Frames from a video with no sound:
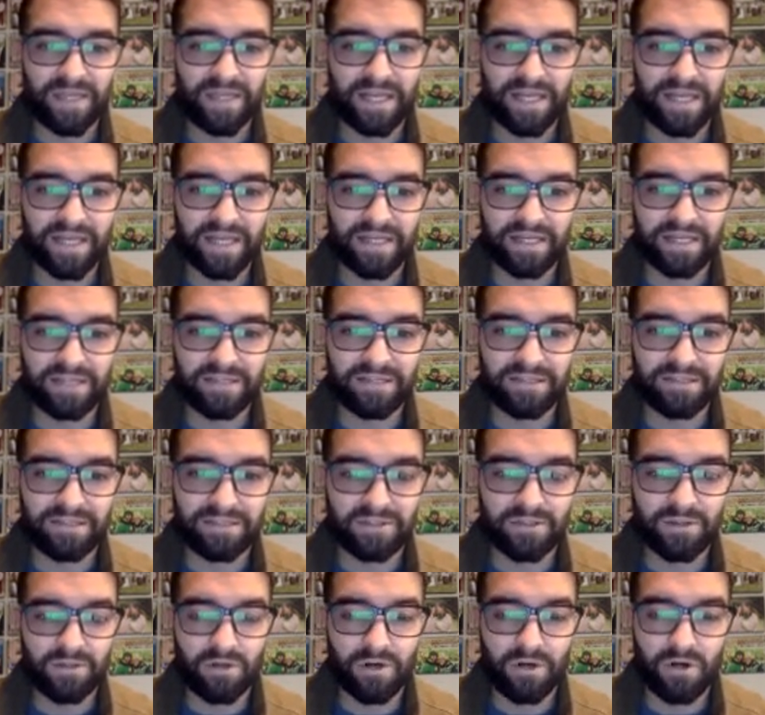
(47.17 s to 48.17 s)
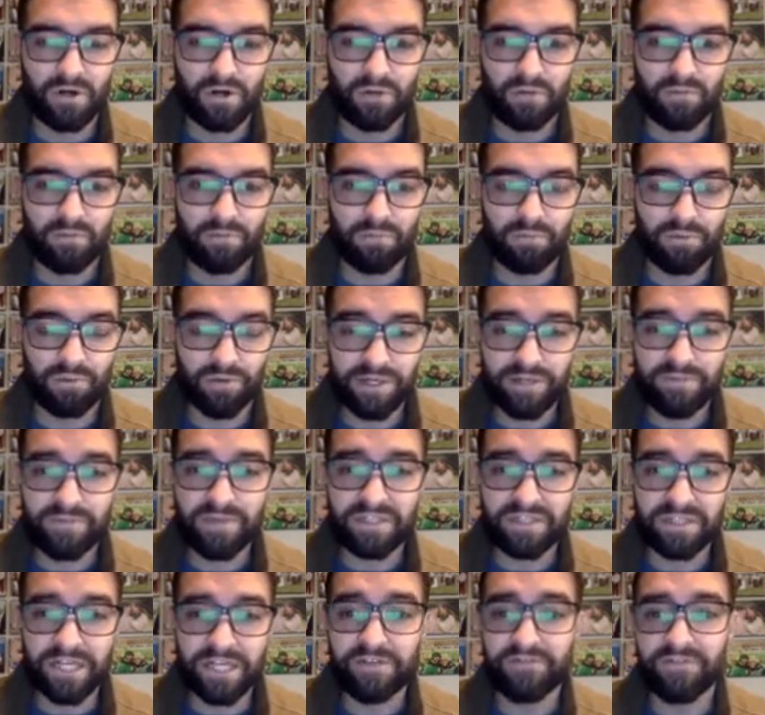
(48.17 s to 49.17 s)
And pretty
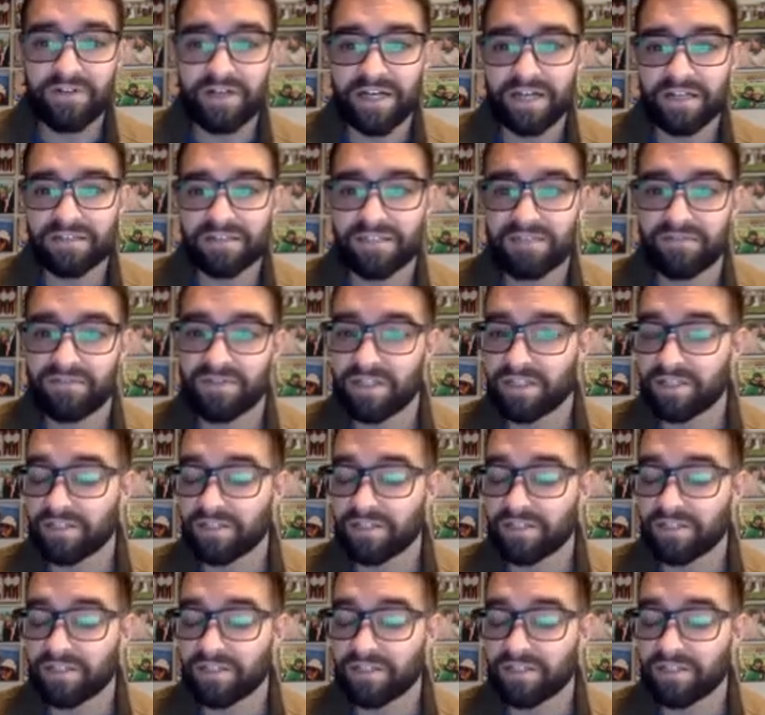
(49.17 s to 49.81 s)
much every activity,